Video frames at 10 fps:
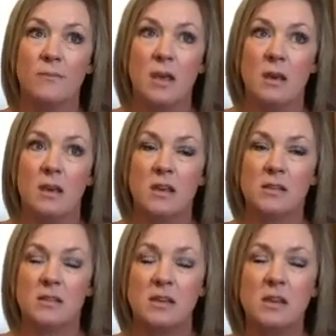can
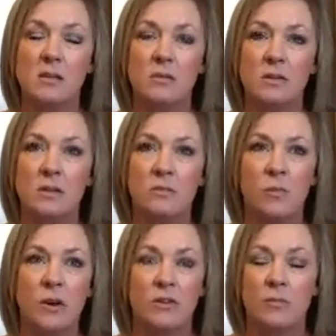see
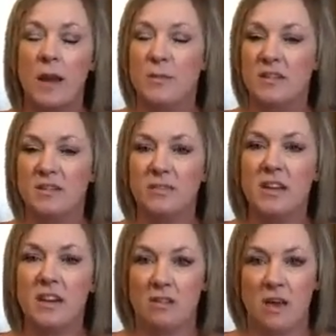where there might be some
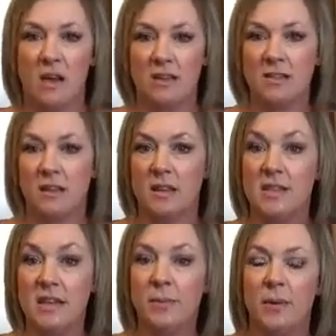leading lines. Like the
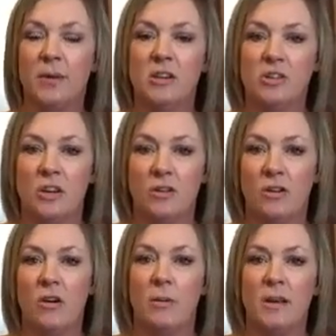example I'm going to show you in the
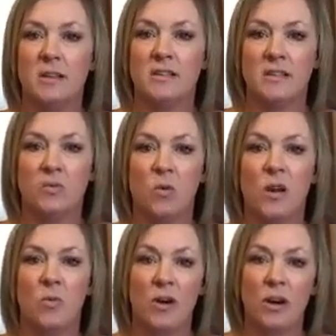comments is one
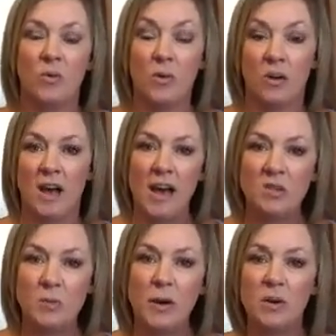where we were on a
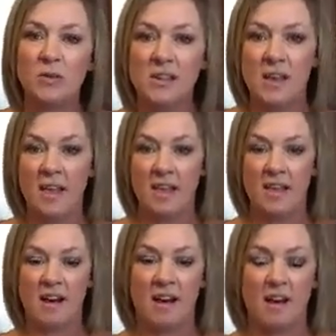houseboat.
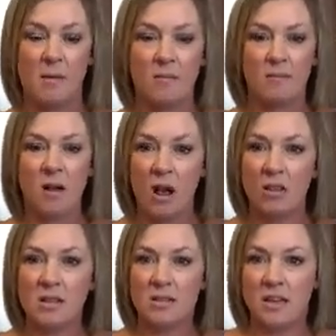
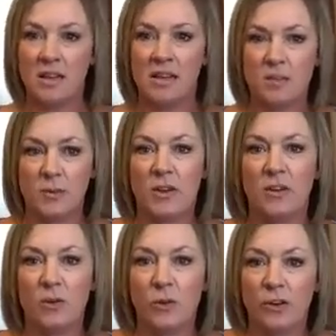Collins and his
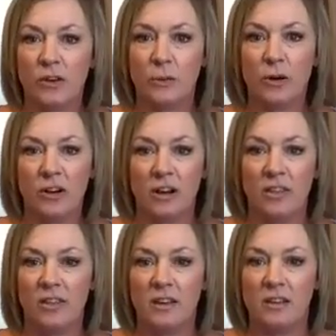brother were working on
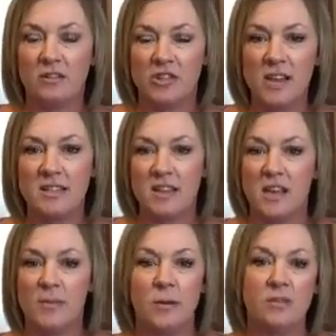the jet ski,
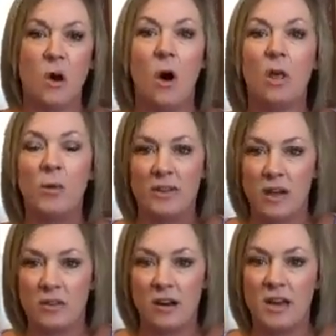but it was all the way at the
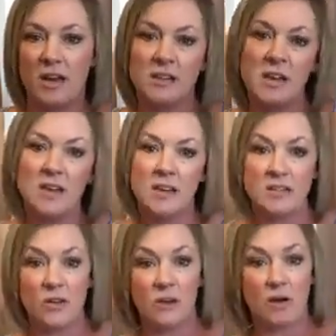other end.
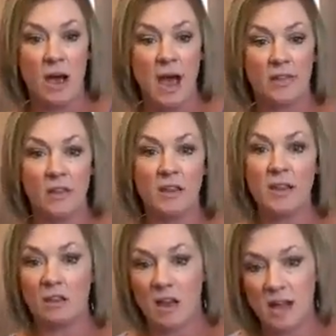So I had the leading
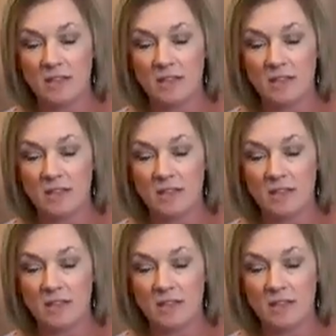lines of the